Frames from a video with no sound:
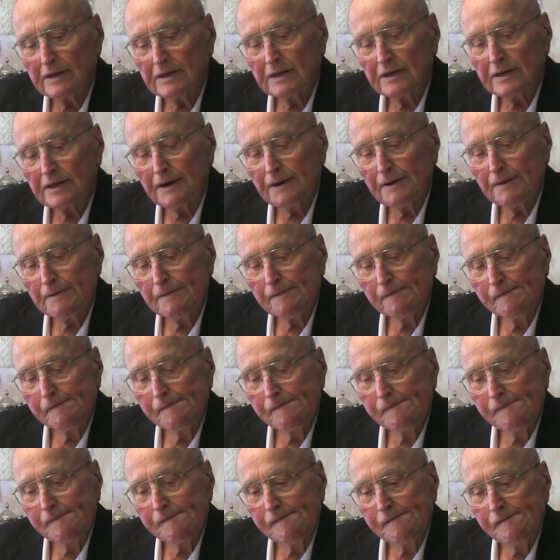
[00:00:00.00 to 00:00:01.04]
Uh,
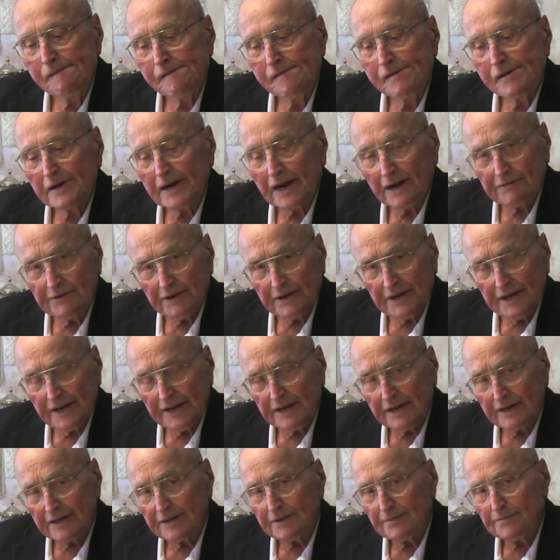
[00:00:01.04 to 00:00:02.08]
governor
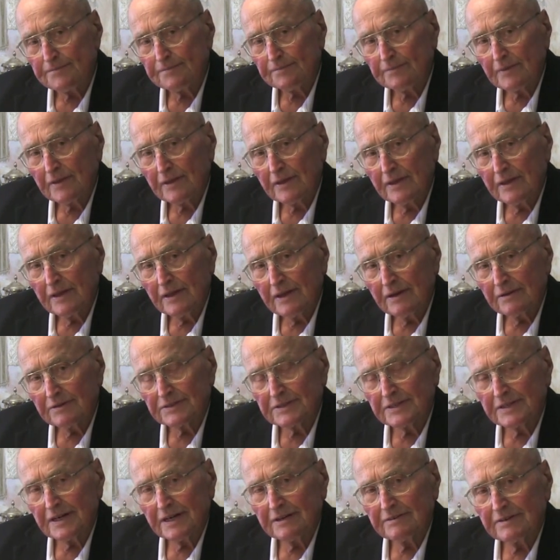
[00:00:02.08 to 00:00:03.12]
Handley
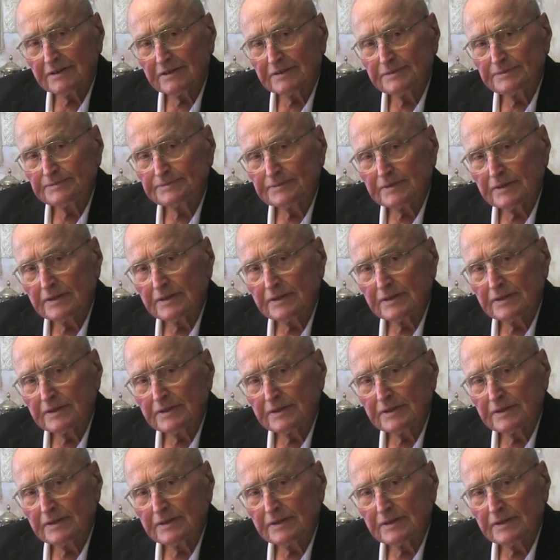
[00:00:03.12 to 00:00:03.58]
was governor,